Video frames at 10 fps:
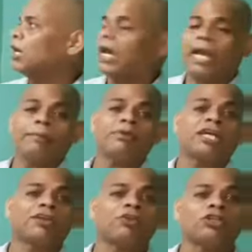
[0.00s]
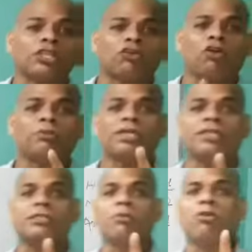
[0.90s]
M cannot
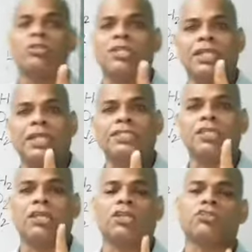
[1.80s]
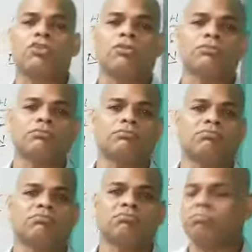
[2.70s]
accommodate more than 8 electron
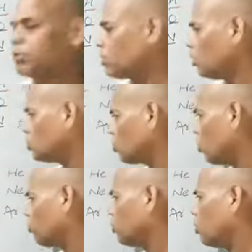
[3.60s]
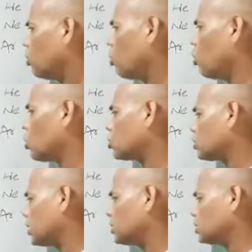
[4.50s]
because of
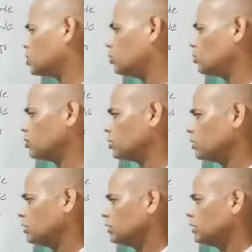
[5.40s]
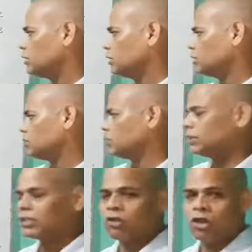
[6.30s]
octet theory. This
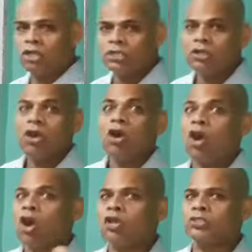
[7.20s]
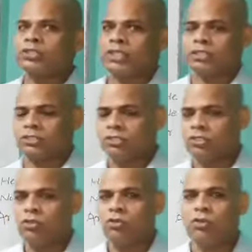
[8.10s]
is called
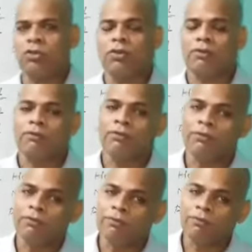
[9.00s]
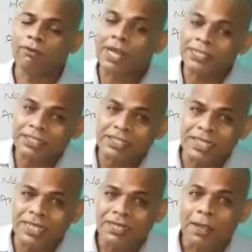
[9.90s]
octet. Why it is
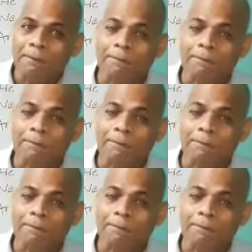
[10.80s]
a?